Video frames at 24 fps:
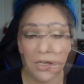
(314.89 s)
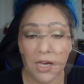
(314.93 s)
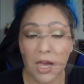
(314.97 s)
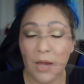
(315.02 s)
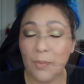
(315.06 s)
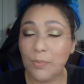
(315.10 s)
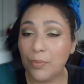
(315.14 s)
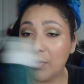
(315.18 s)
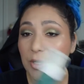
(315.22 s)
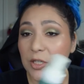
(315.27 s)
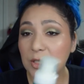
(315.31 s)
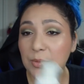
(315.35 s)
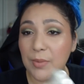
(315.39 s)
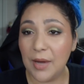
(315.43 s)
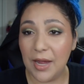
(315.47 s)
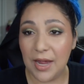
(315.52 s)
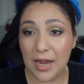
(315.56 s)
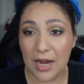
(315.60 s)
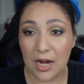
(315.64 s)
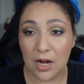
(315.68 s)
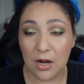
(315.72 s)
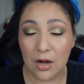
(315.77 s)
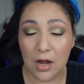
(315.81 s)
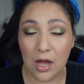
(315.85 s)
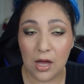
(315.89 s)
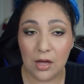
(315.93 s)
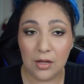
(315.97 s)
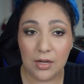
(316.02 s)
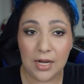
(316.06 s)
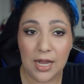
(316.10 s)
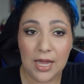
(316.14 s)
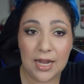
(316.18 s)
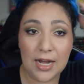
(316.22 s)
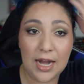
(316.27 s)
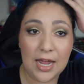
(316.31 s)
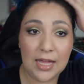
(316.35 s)
I brush my hair
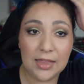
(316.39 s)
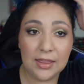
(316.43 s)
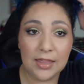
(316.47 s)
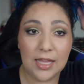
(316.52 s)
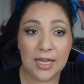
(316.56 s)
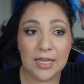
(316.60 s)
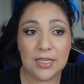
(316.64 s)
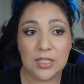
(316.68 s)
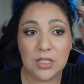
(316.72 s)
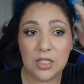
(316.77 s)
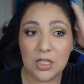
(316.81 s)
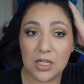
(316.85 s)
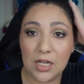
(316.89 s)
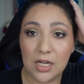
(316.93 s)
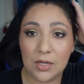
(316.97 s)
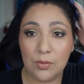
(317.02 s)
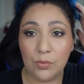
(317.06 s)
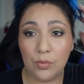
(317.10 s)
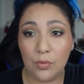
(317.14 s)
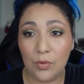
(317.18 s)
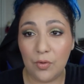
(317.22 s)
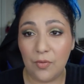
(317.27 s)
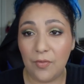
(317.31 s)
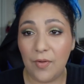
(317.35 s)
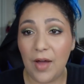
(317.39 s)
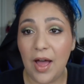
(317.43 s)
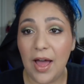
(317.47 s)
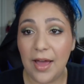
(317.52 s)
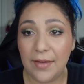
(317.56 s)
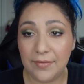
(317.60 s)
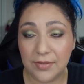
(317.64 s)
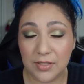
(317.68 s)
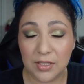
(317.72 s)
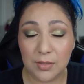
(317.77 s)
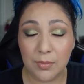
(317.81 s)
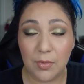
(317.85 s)
out and I like to
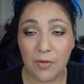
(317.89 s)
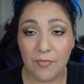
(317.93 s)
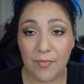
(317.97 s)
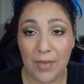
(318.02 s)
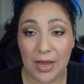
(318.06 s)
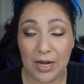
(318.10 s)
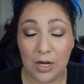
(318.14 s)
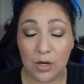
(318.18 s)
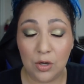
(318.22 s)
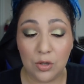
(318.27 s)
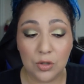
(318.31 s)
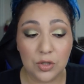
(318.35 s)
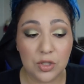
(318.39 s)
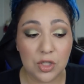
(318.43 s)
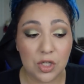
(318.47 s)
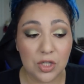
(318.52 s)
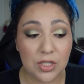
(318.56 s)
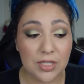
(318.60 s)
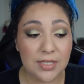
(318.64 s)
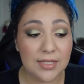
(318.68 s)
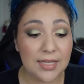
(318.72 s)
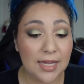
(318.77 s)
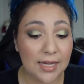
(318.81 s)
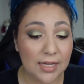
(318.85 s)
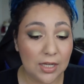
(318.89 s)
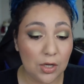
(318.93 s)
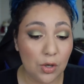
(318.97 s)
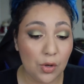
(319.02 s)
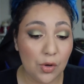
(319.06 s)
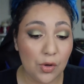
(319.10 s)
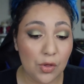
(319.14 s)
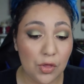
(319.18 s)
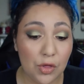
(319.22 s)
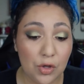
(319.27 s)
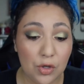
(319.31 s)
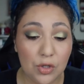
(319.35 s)
revive some of my curls on the second
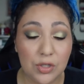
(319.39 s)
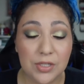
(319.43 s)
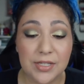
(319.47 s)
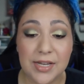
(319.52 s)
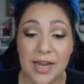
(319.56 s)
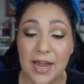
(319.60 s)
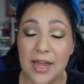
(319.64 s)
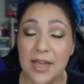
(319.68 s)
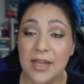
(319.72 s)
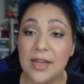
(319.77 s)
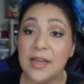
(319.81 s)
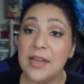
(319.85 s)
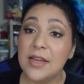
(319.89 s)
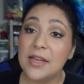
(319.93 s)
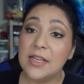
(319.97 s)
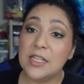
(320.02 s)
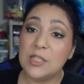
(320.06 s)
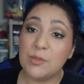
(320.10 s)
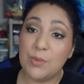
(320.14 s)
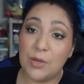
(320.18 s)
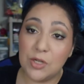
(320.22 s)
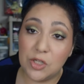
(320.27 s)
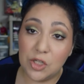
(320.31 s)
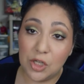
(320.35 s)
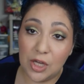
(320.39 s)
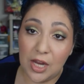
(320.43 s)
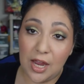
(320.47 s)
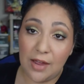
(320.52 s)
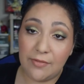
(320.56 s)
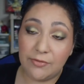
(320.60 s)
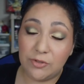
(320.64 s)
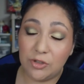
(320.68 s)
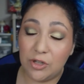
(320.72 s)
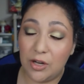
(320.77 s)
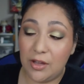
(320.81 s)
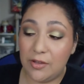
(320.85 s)
or third day, especially
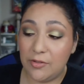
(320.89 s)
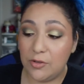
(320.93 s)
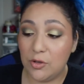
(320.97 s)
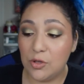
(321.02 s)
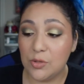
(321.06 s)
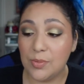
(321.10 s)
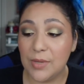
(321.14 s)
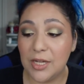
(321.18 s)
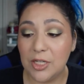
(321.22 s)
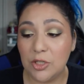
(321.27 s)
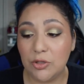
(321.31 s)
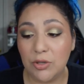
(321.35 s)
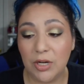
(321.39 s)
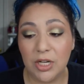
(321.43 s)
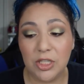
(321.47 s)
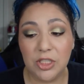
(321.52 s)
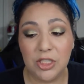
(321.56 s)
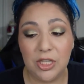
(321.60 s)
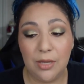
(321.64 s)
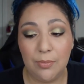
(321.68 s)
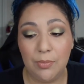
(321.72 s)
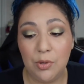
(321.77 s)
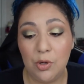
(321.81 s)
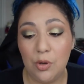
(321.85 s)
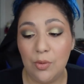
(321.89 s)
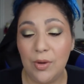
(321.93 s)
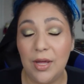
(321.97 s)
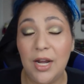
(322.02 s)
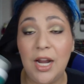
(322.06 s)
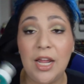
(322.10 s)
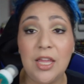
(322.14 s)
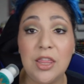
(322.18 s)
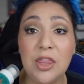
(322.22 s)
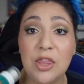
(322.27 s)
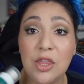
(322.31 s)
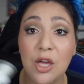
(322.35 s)
after I use my dry shampoo.
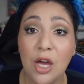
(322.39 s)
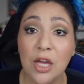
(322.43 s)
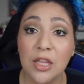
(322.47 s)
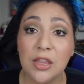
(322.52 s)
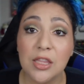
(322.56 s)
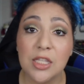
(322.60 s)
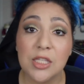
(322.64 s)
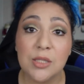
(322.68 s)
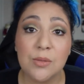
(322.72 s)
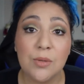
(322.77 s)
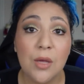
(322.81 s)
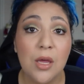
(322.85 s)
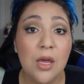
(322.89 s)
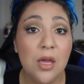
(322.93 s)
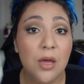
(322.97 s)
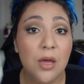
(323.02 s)
And I thought this